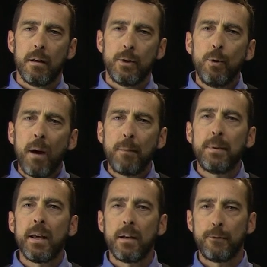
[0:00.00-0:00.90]
You might
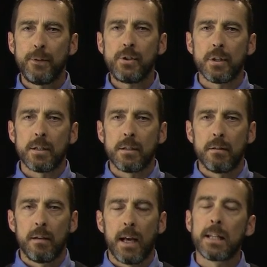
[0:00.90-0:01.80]
be inefficient.
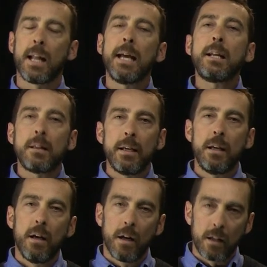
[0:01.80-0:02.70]
And likely,
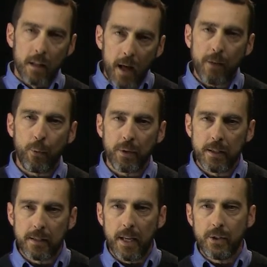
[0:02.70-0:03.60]
a lot of
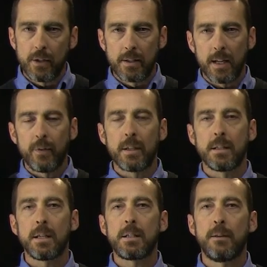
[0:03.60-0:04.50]
organizations that have
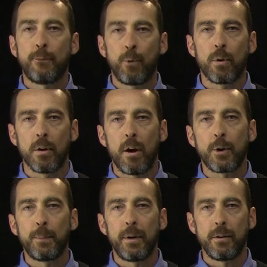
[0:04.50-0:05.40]
existed for
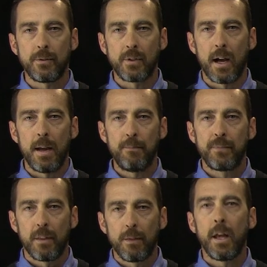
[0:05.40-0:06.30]
longer periods of time,
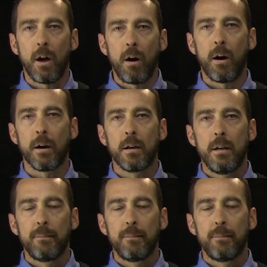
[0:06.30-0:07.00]
they are.